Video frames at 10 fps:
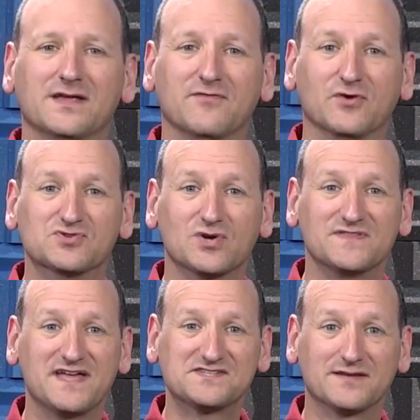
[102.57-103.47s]
If you
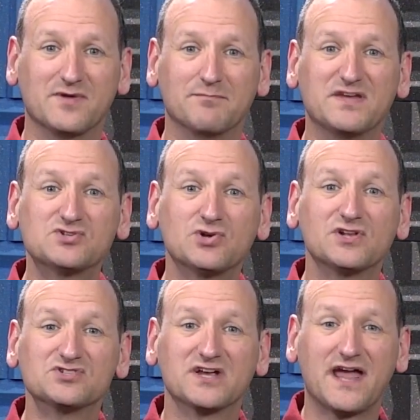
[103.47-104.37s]
enjoyed that segment, be sure
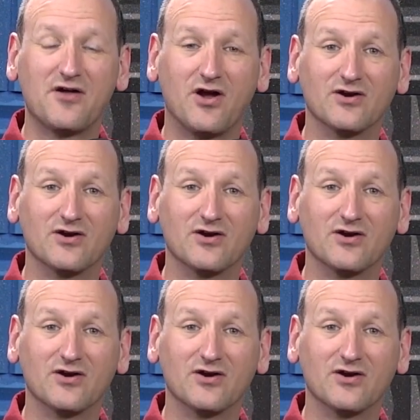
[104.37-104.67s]
to check out